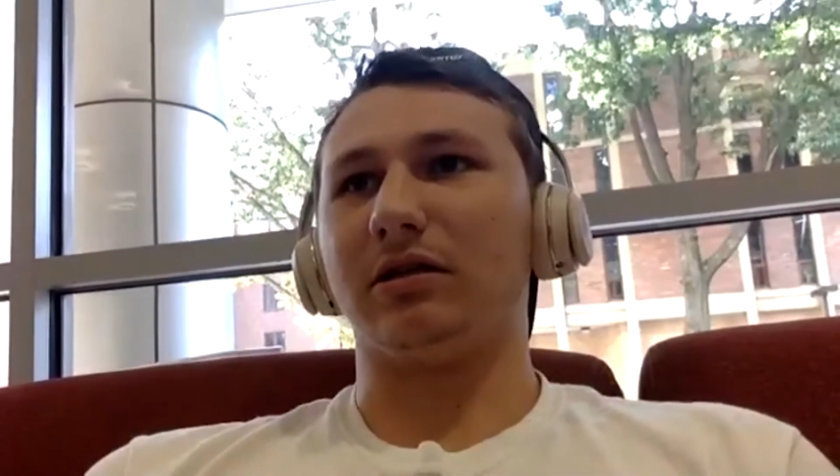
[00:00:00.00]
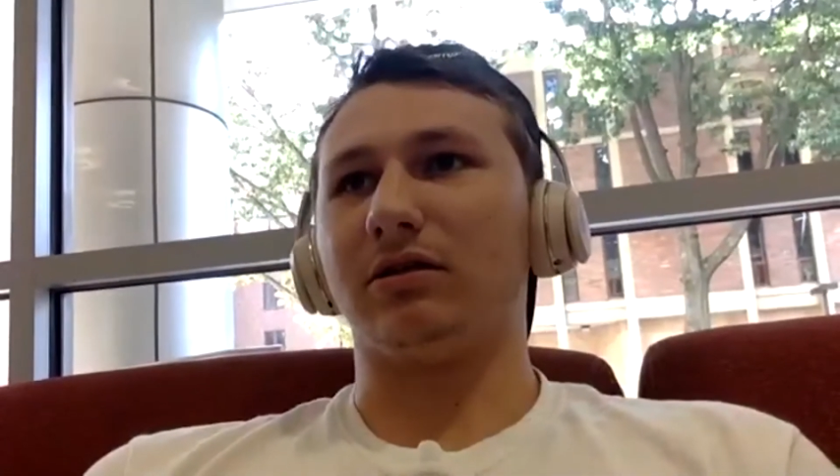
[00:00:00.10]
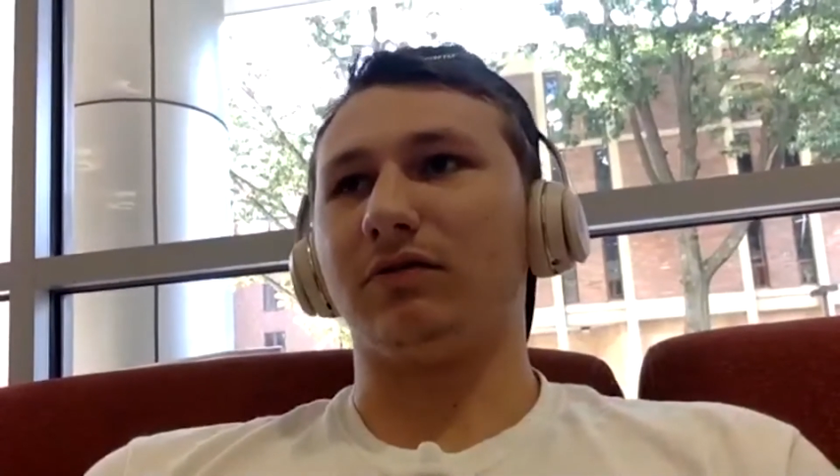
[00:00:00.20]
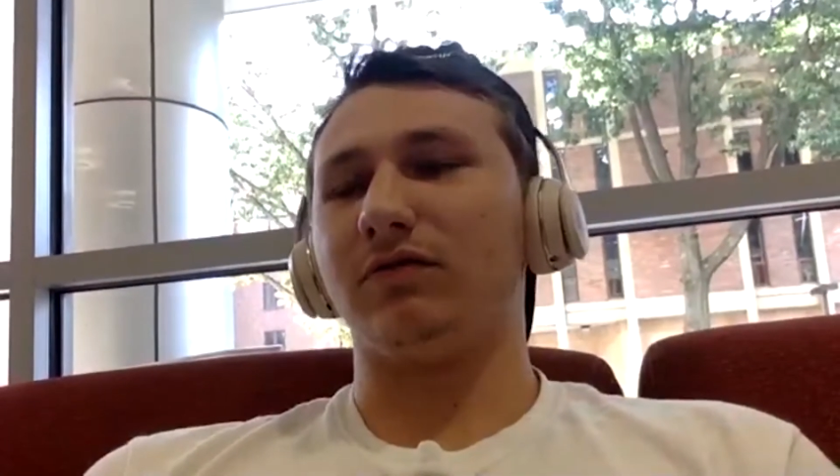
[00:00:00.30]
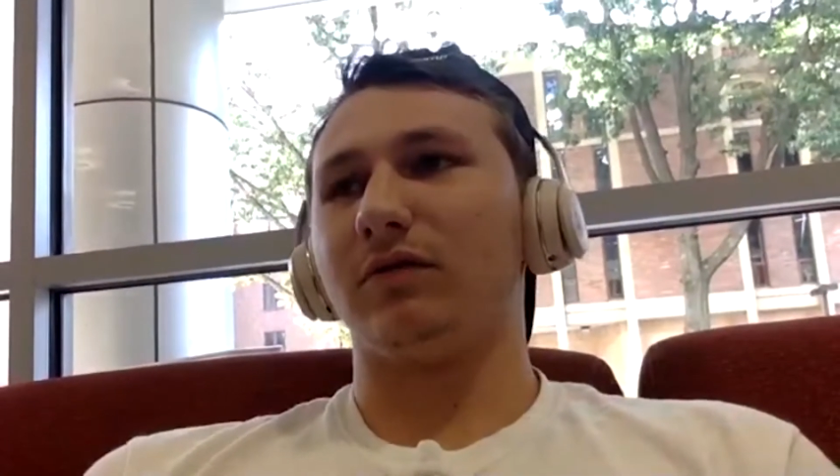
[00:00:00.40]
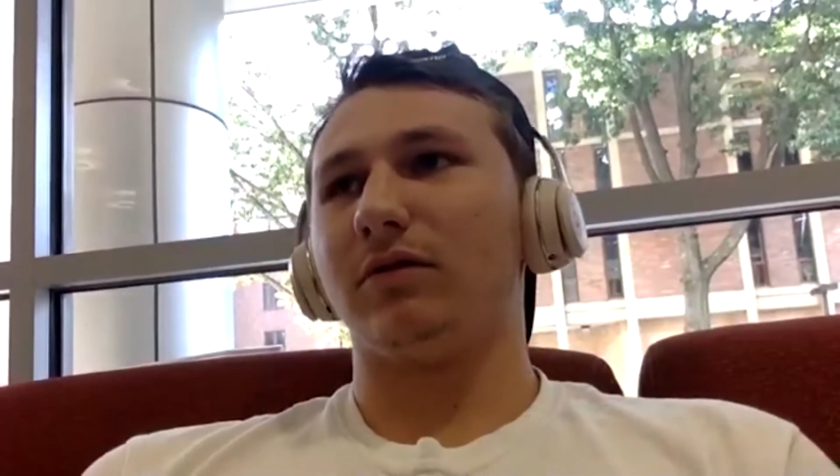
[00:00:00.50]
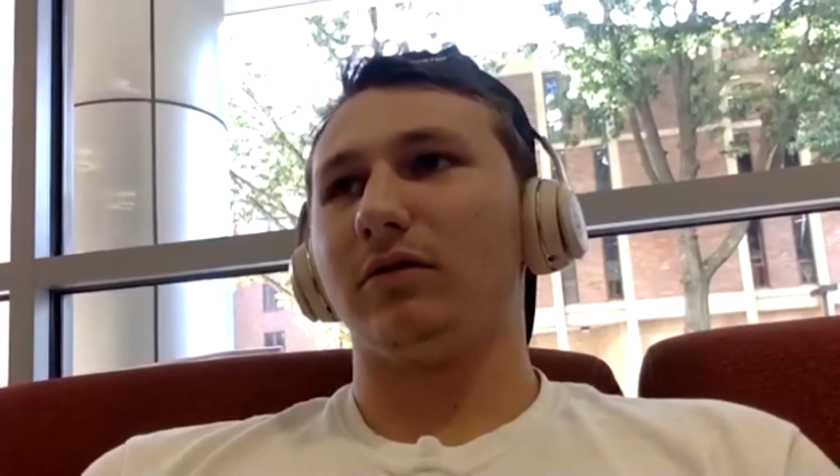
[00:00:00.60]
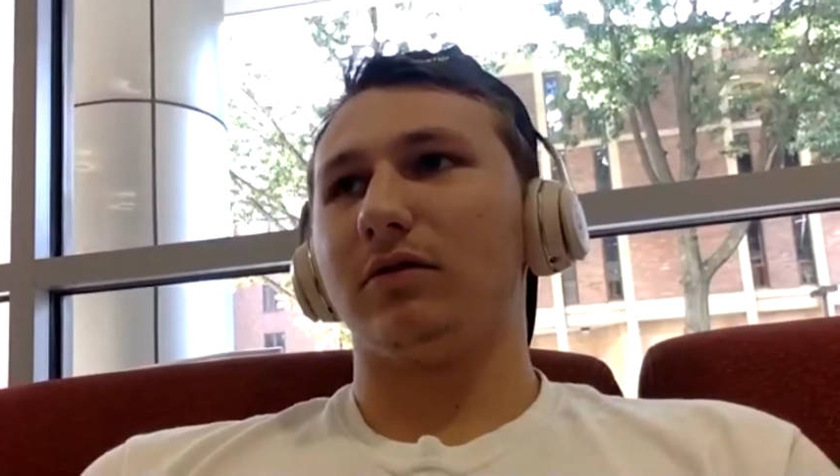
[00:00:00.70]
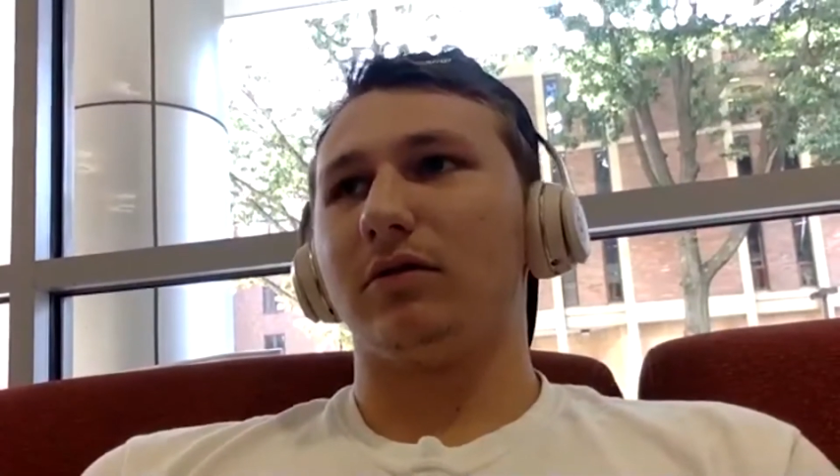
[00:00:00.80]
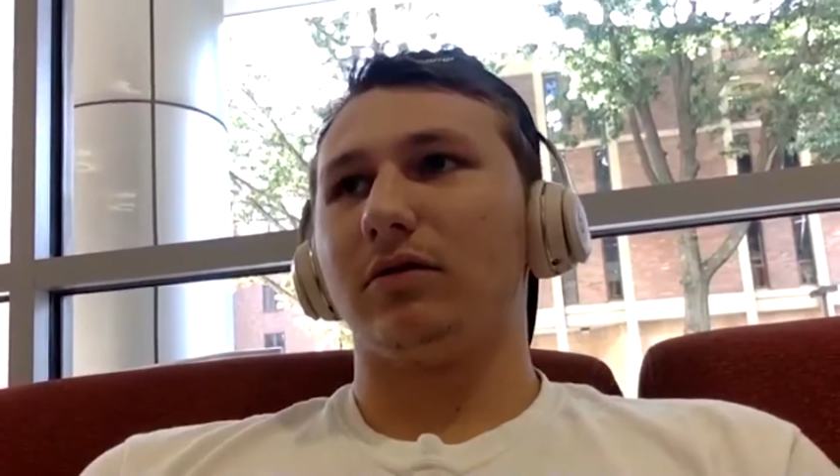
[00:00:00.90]
of
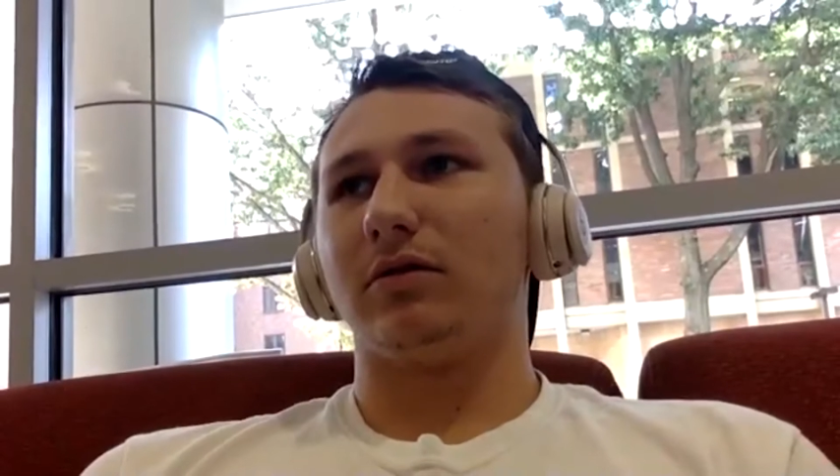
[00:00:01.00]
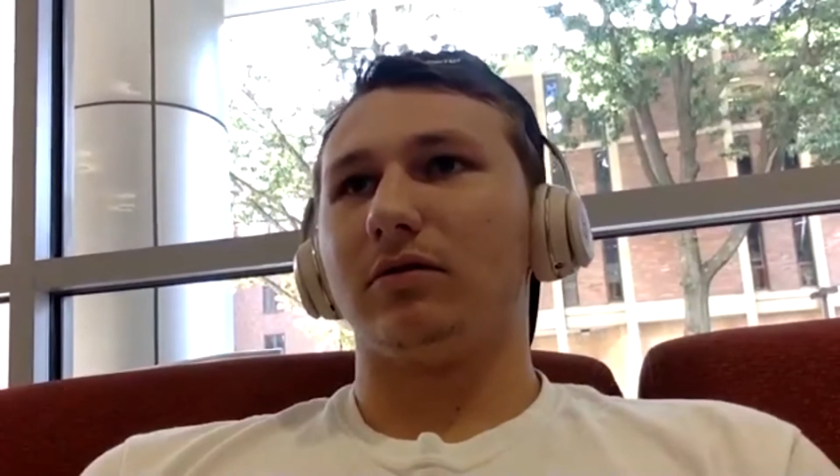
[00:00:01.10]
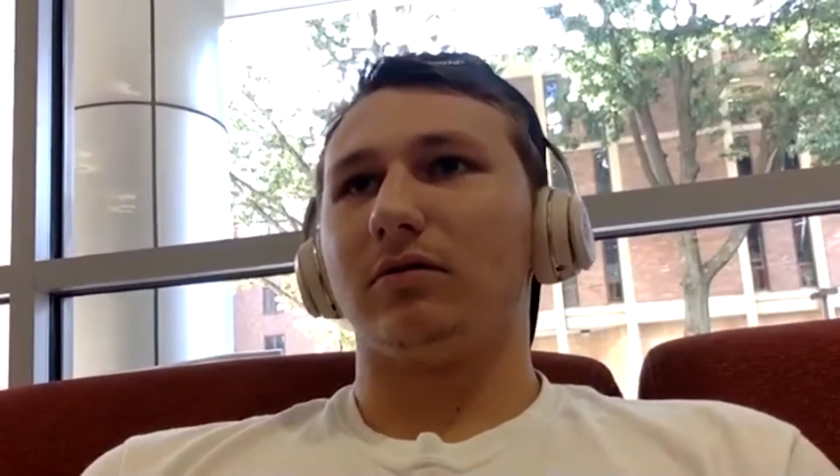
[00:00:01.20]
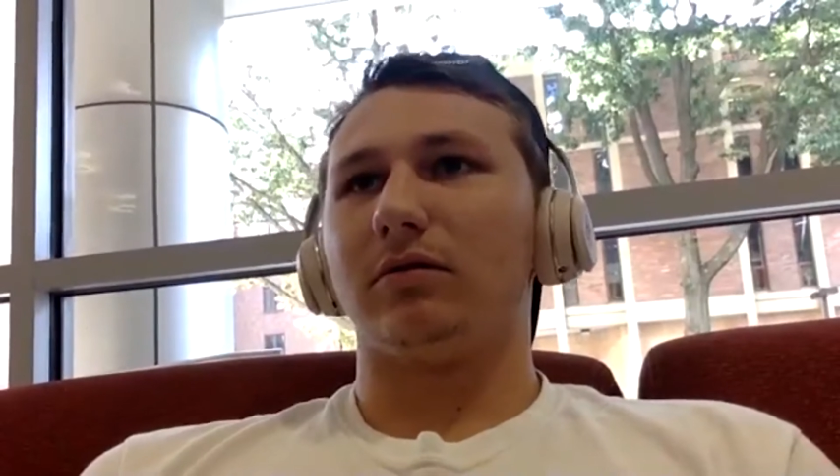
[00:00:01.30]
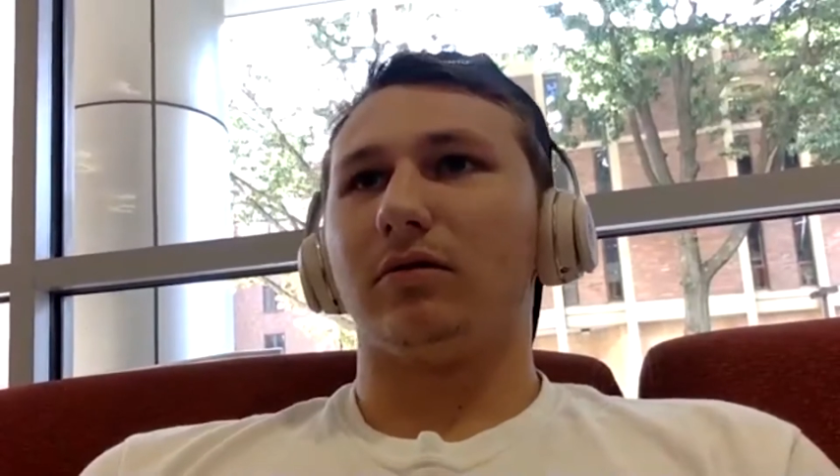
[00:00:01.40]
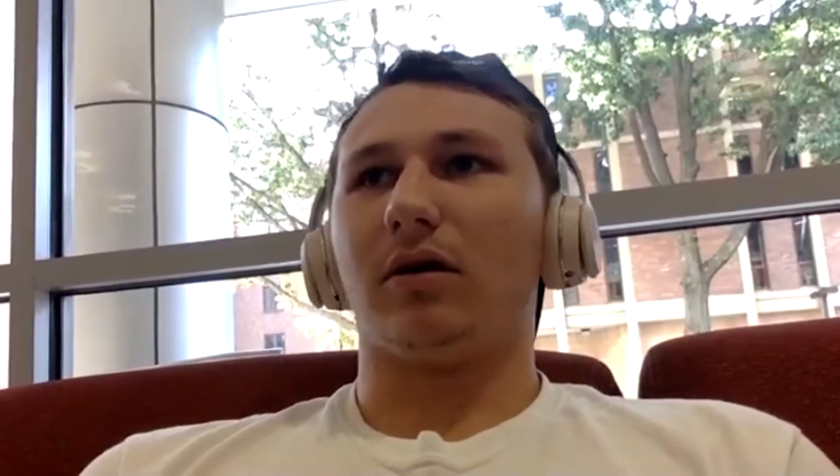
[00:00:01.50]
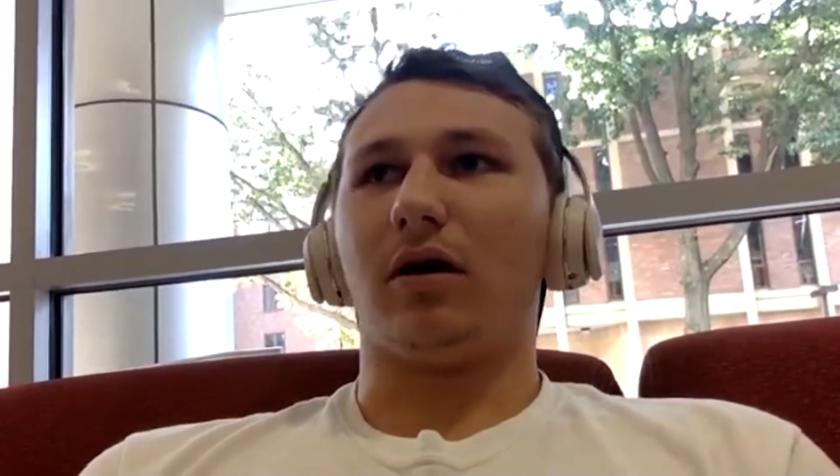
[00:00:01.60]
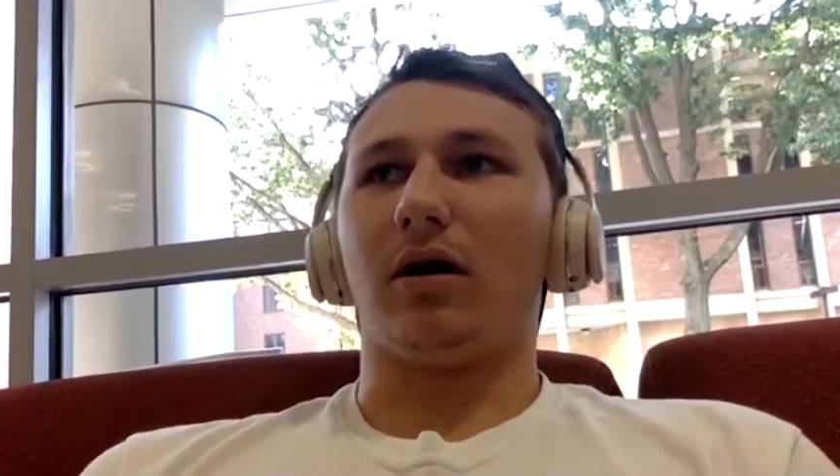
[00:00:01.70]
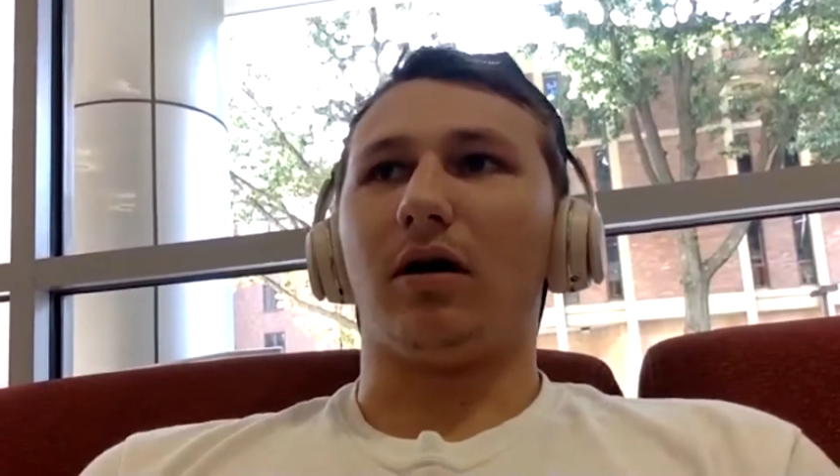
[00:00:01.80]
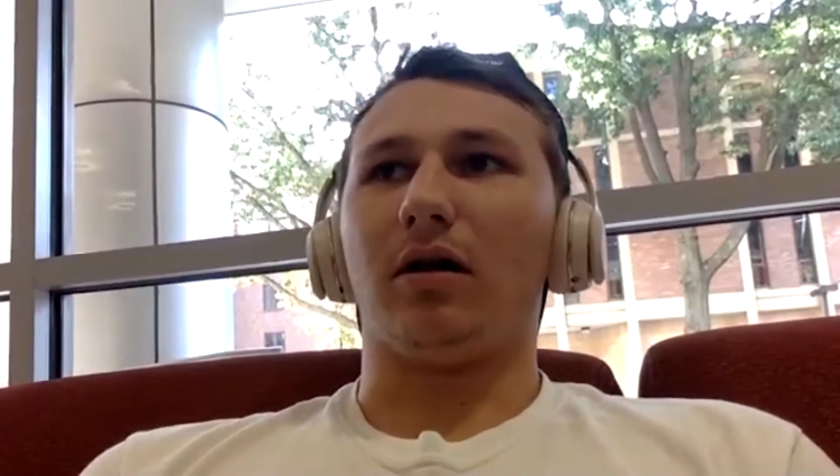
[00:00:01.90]

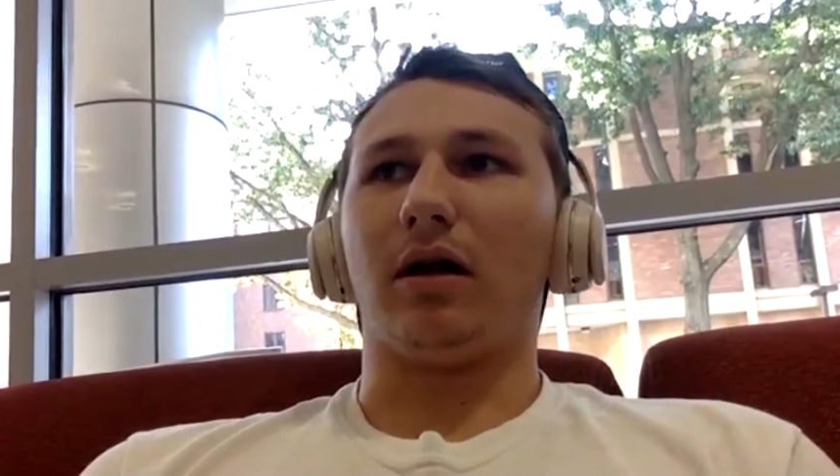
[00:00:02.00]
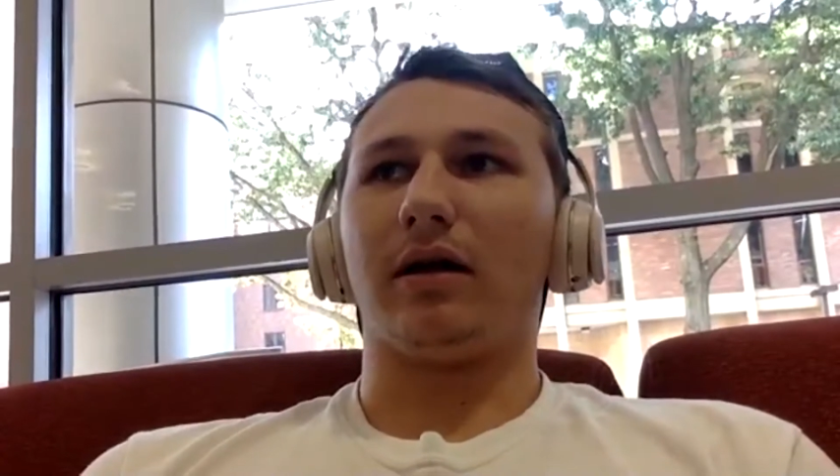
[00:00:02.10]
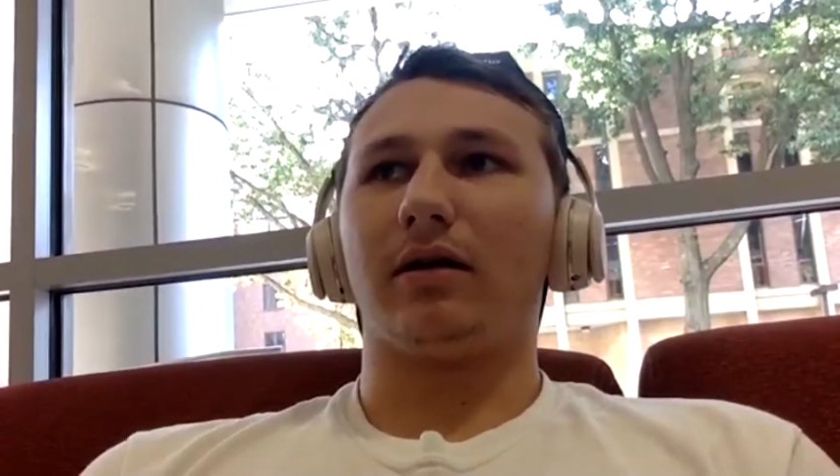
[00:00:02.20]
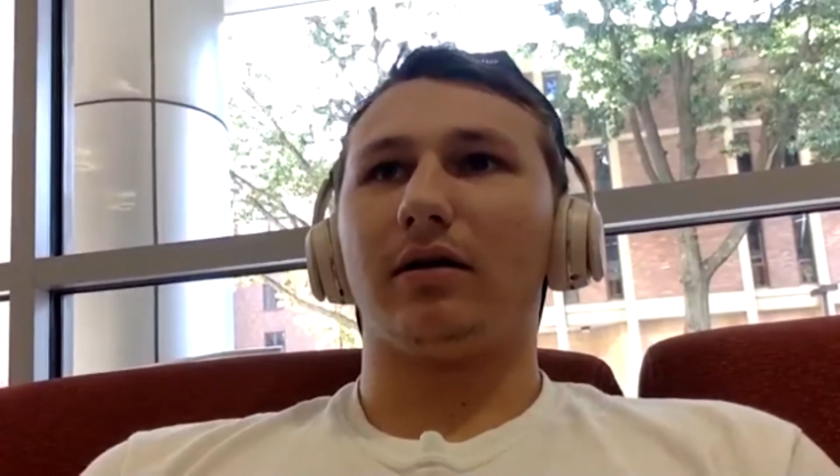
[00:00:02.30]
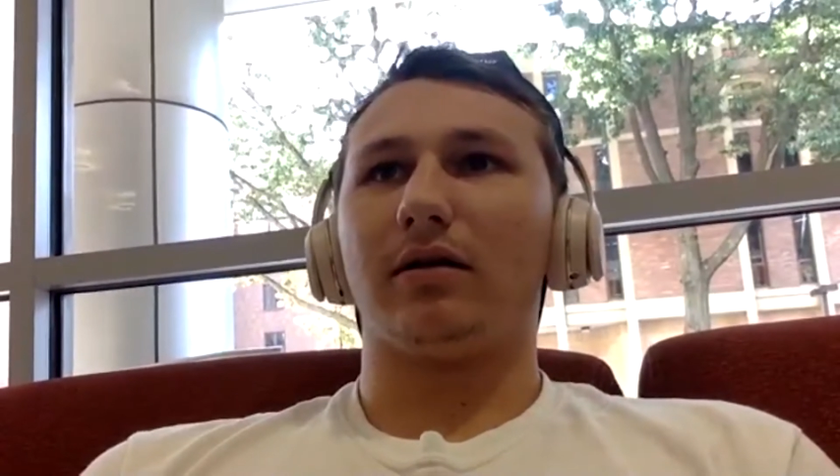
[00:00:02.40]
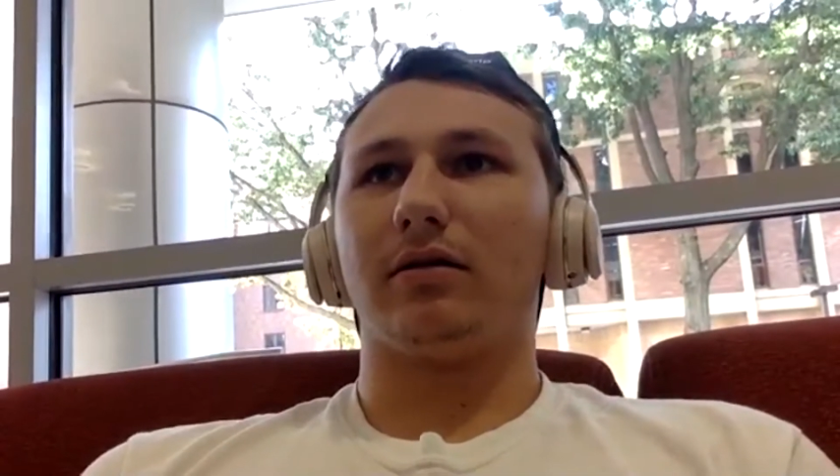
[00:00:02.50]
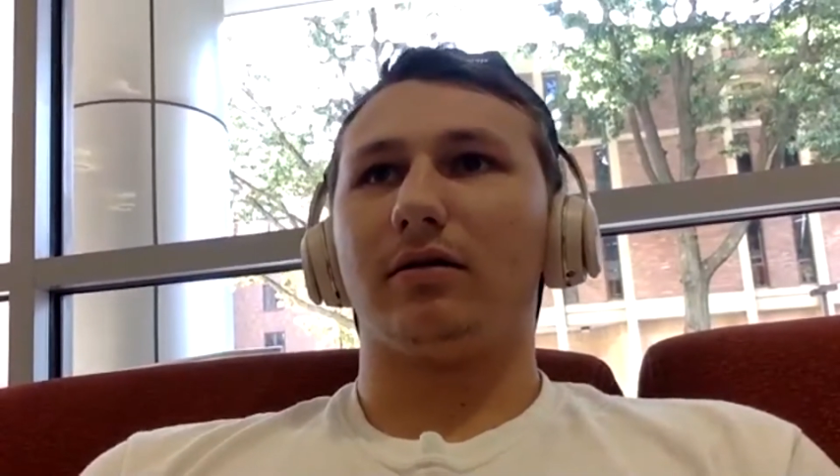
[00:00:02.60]
like